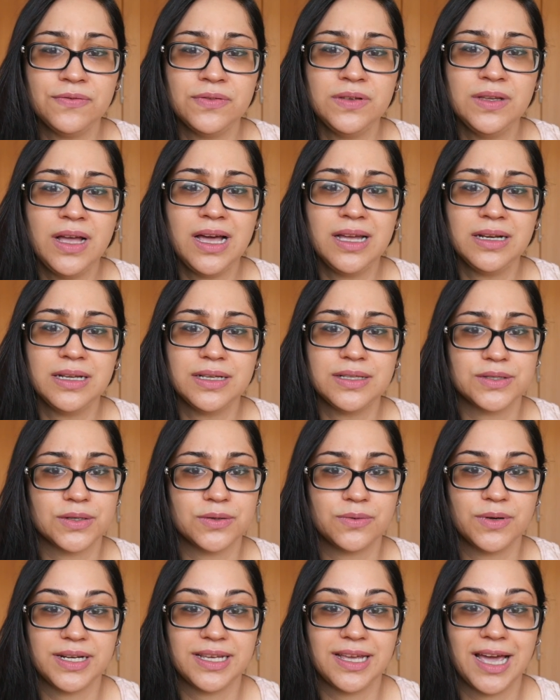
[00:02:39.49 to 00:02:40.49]
If not,
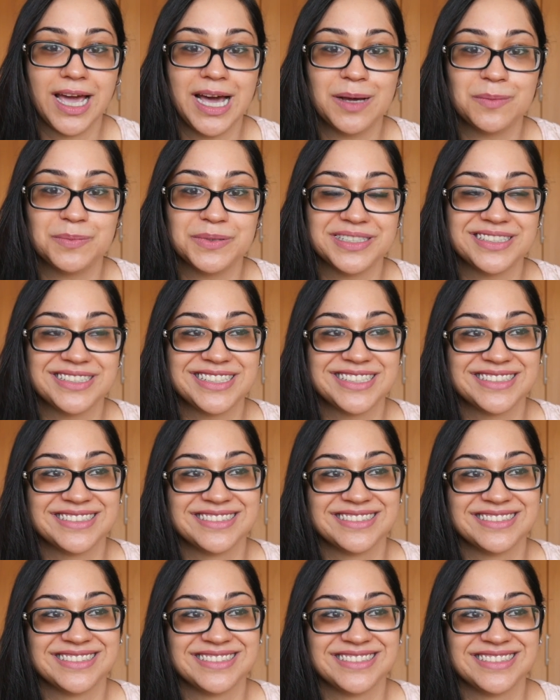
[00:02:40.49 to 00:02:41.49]
it's already happened.
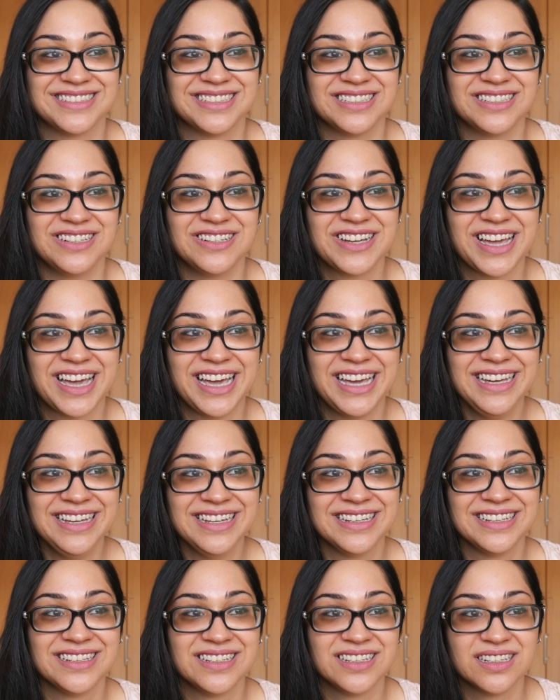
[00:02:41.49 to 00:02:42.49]

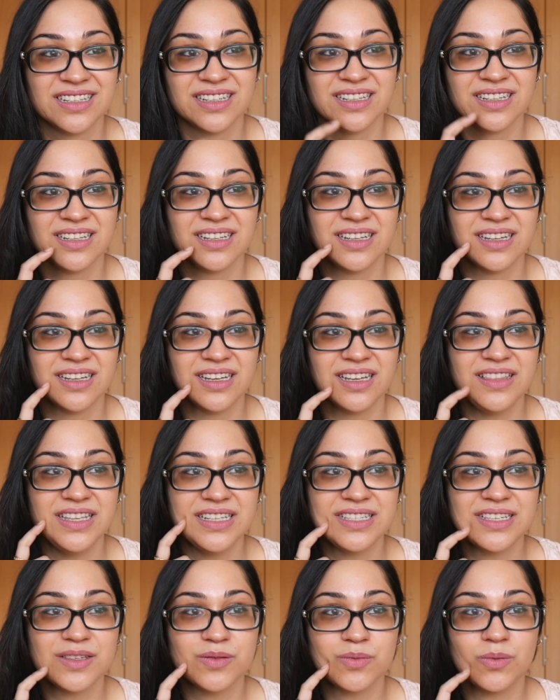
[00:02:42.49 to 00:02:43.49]
Okay?
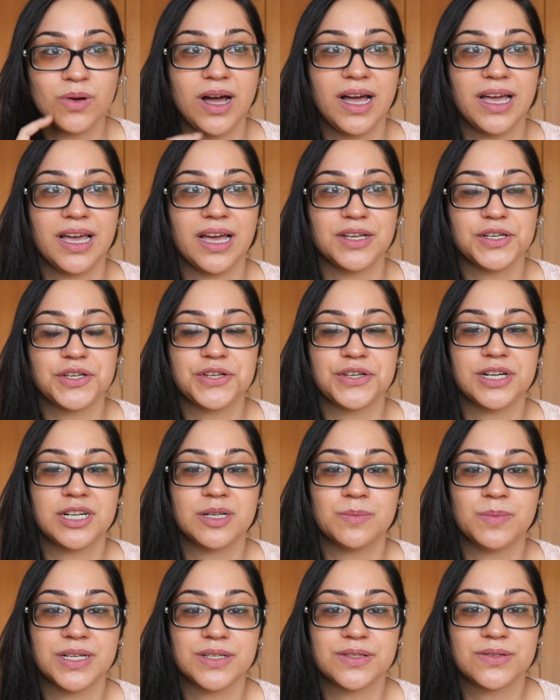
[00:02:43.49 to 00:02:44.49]
This is why I
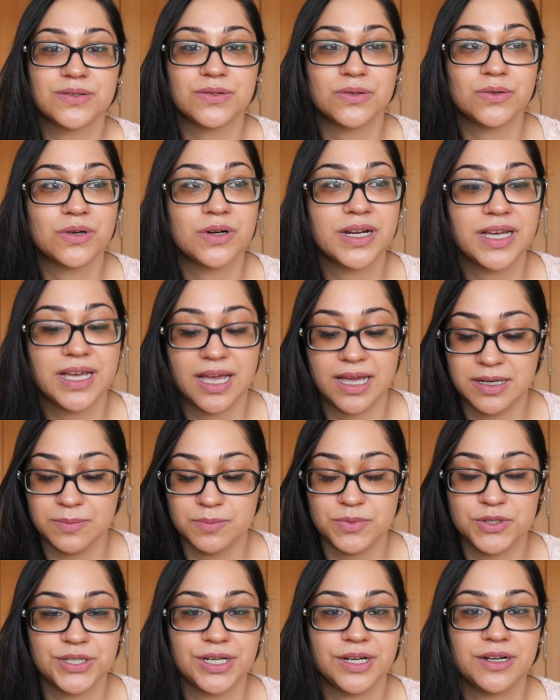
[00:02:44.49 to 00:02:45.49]
share my story
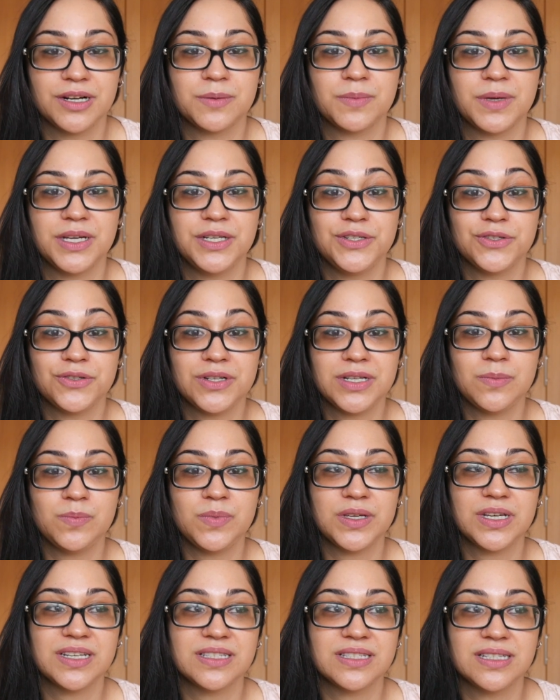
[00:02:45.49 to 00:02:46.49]
and I'm sharing my
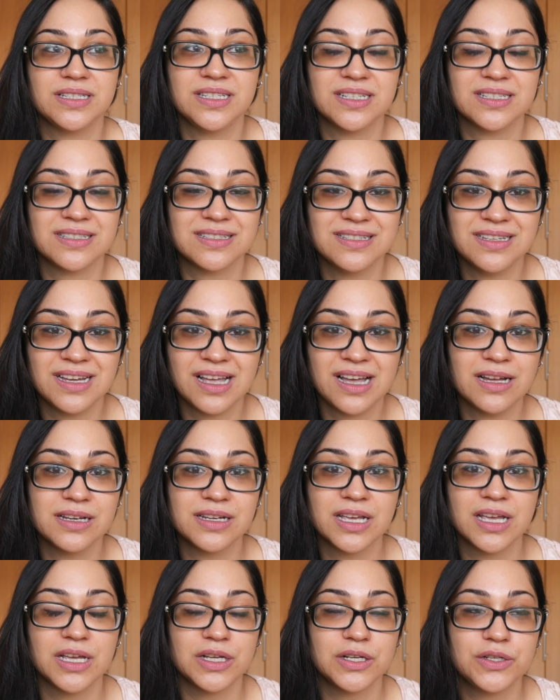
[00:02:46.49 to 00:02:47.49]
dream because it does
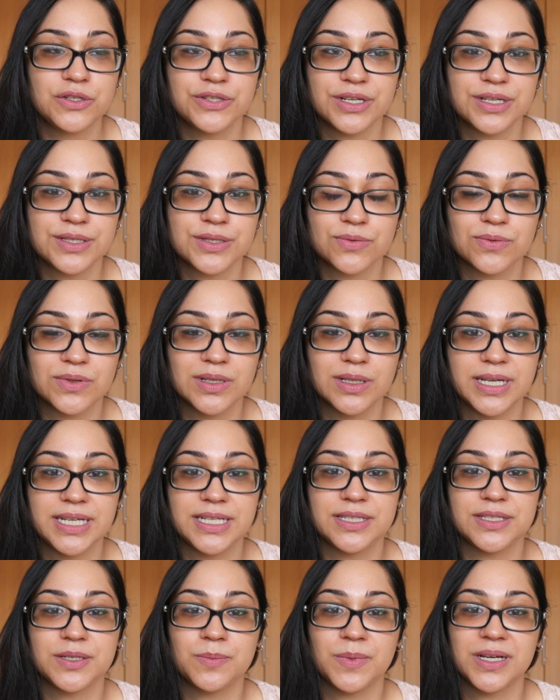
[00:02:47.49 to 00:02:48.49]
not just
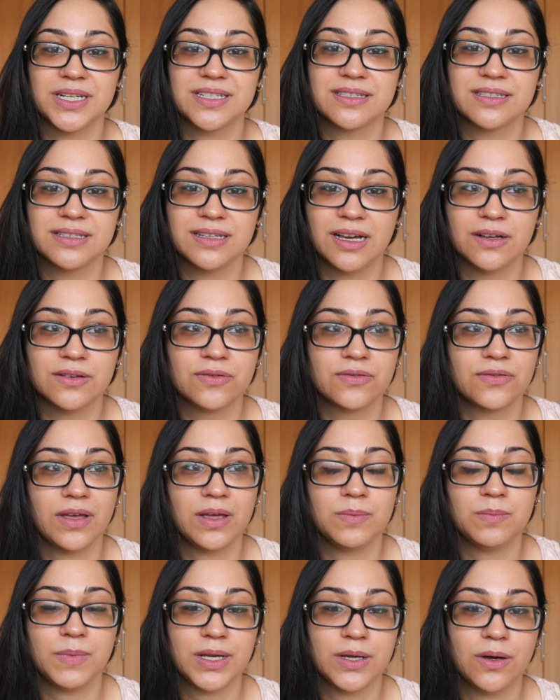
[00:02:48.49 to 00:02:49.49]
relate to
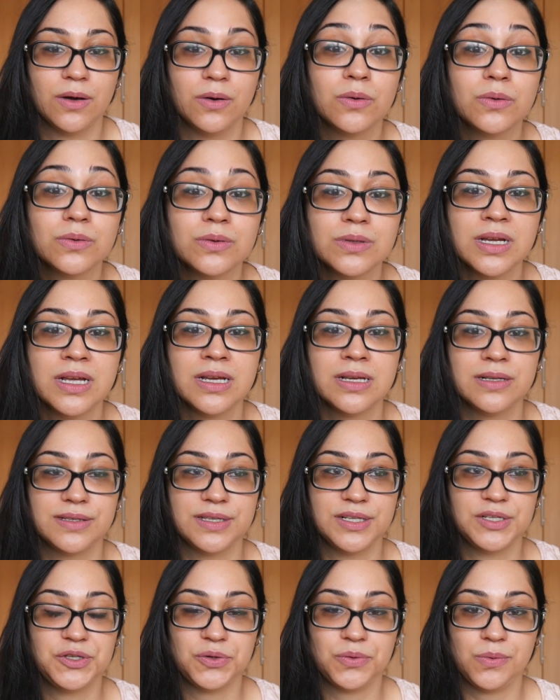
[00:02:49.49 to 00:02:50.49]
myself and my own
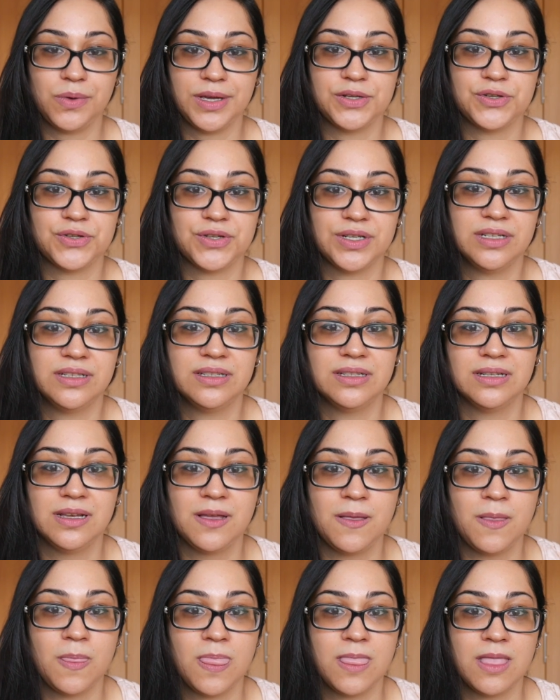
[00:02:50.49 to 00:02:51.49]
situation,
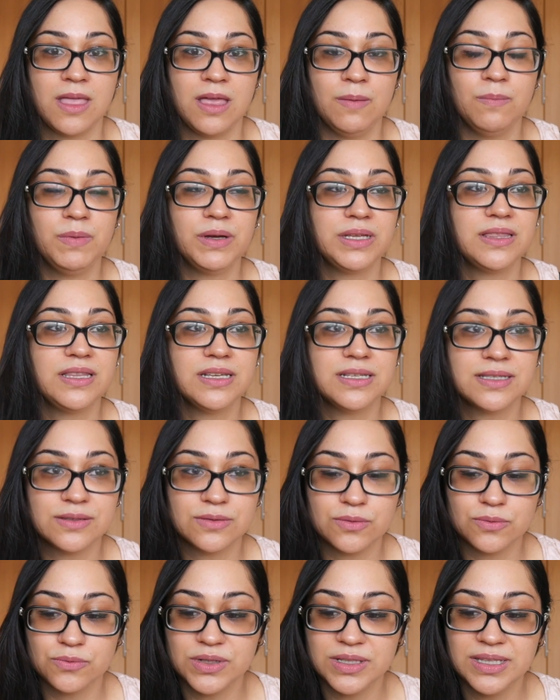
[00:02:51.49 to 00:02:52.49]
but
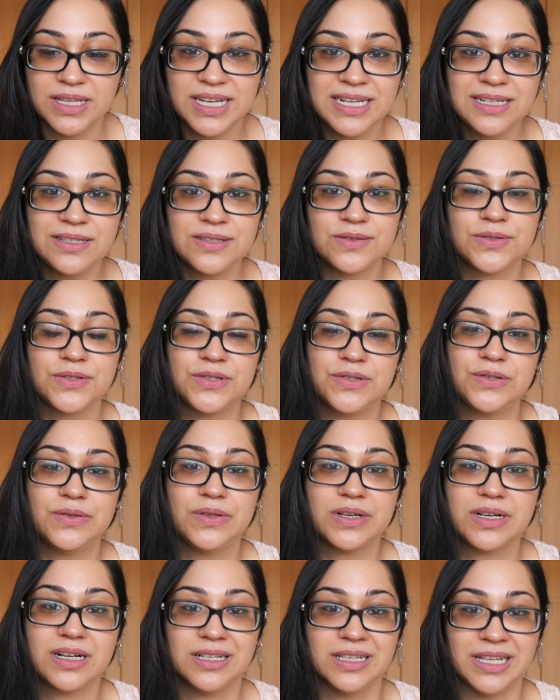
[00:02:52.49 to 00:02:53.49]
this relates
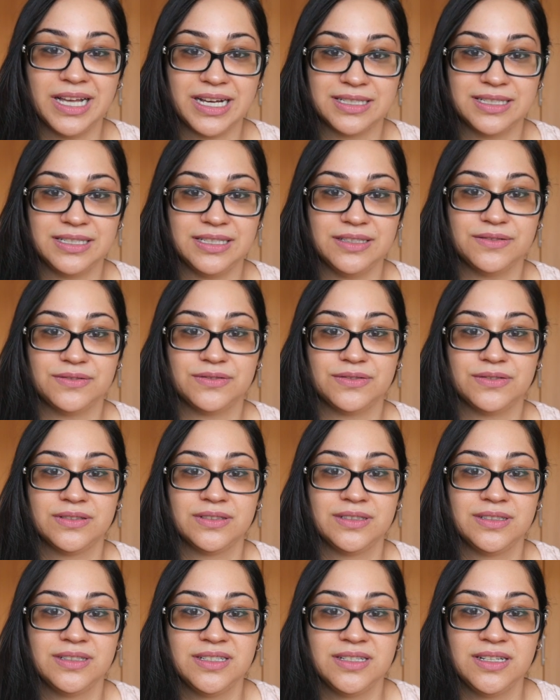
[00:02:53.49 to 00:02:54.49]
to the
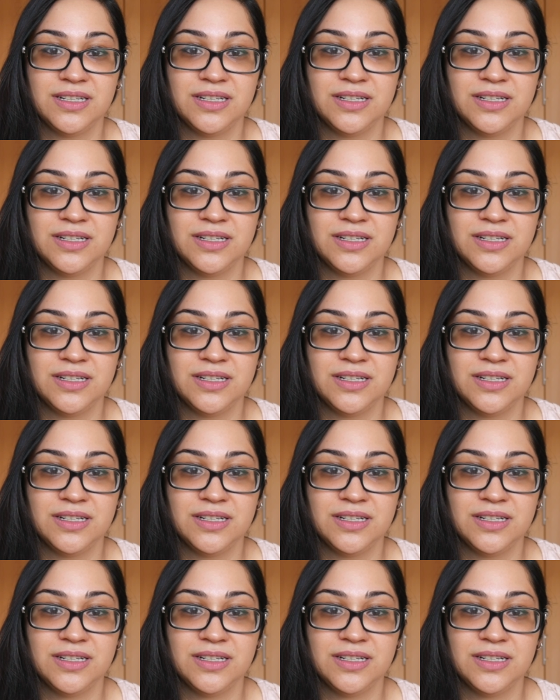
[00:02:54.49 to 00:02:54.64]
collective